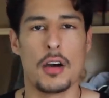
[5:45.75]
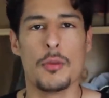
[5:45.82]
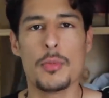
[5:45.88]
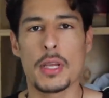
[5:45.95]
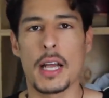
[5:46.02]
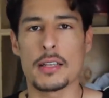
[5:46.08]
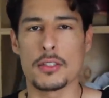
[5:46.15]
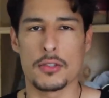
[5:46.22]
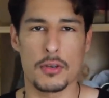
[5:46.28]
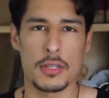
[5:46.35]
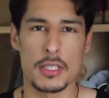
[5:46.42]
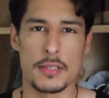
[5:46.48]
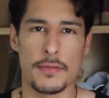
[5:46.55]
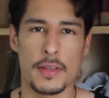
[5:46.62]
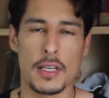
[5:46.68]
Hope you guys enjoyed
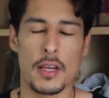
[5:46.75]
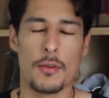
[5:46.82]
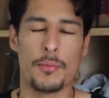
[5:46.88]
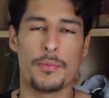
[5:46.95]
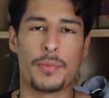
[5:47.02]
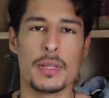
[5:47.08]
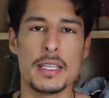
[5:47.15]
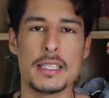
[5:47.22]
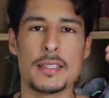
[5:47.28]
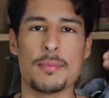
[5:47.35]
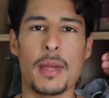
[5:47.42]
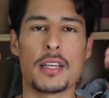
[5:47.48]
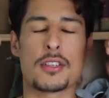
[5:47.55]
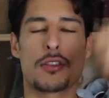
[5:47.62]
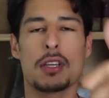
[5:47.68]
this video. Please
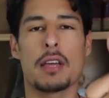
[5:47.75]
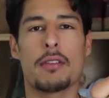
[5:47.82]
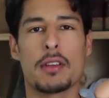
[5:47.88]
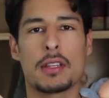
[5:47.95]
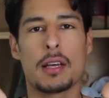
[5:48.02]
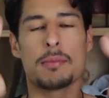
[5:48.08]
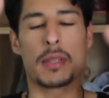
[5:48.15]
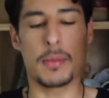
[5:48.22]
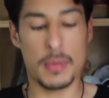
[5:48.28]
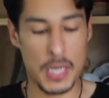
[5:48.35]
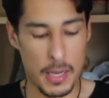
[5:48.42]
make sure you give it a thumbs up.